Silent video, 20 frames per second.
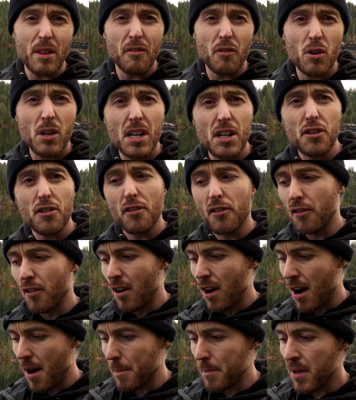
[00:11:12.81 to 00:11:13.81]
the footage
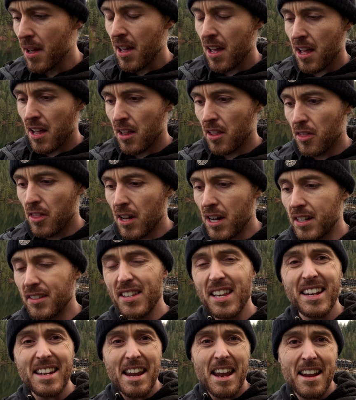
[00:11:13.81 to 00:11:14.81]
from the
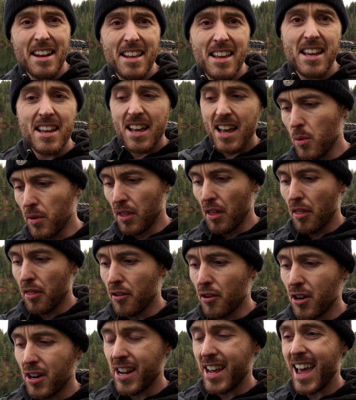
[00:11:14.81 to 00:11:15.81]
1080 with the
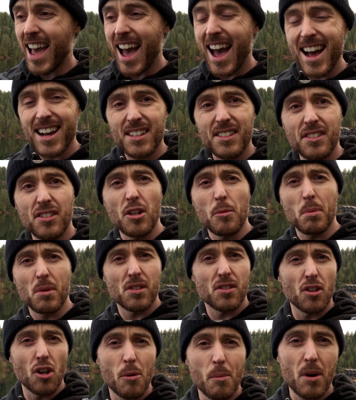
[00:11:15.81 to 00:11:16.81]
30x super
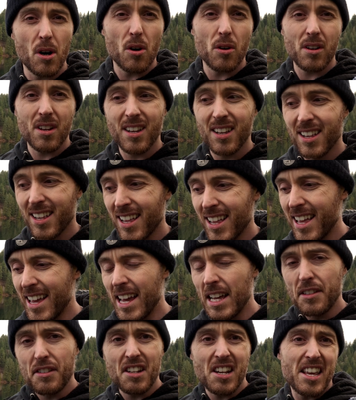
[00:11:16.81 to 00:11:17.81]
slow mode,
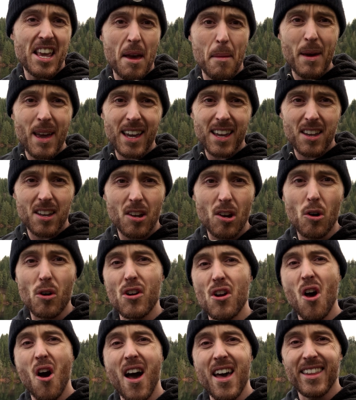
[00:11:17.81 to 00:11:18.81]
is it a gimmick or
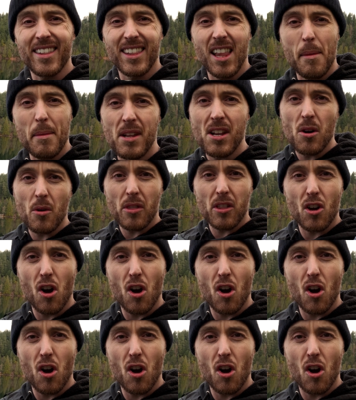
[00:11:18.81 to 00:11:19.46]
not? Let me know in the